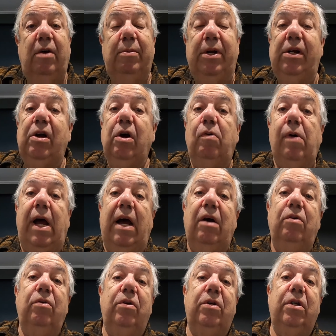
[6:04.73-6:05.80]
I'm going to go
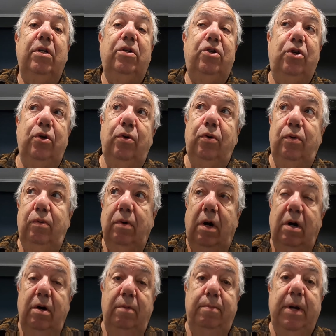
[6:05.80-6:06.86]
out to
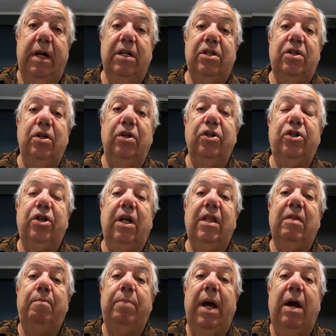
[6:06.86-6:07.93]
our pedestal, shut
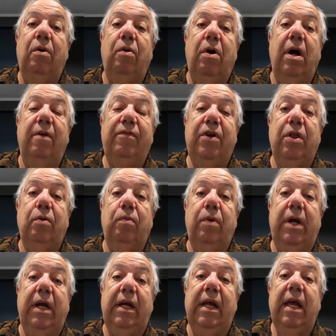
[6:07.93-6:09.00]
the power off to the
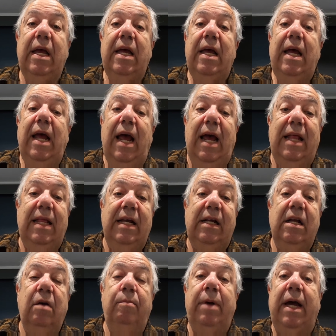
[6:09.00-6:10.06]
rig, and then
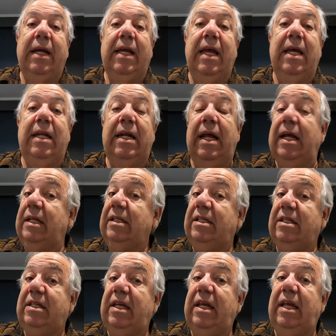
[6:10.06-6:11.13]
come back in and
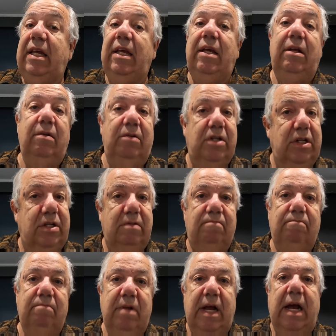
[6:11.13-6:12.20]
see just
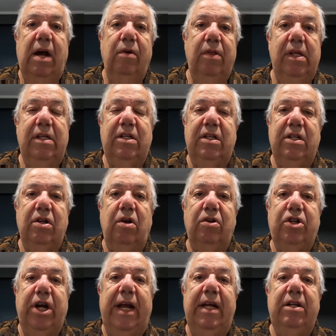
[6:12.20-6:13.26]
how this has all
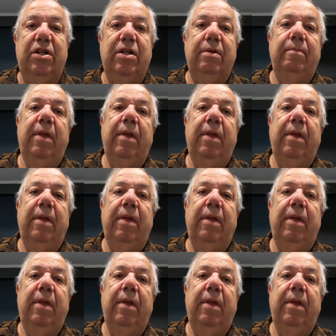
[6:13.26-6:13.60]
changed.